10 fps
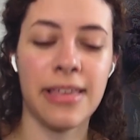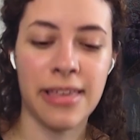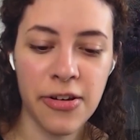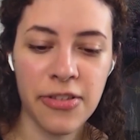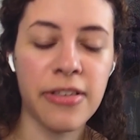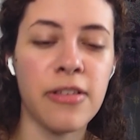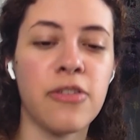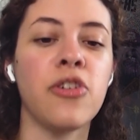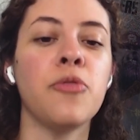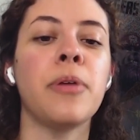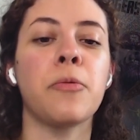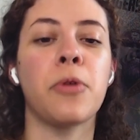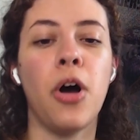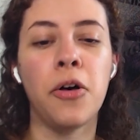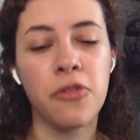Here's season two, but
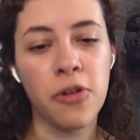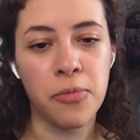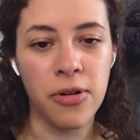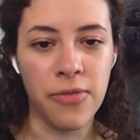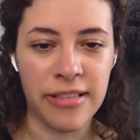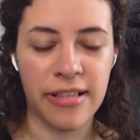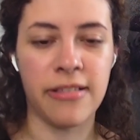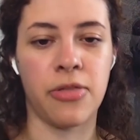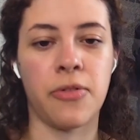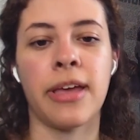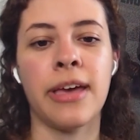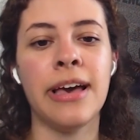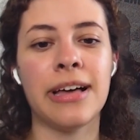we're also approving season three.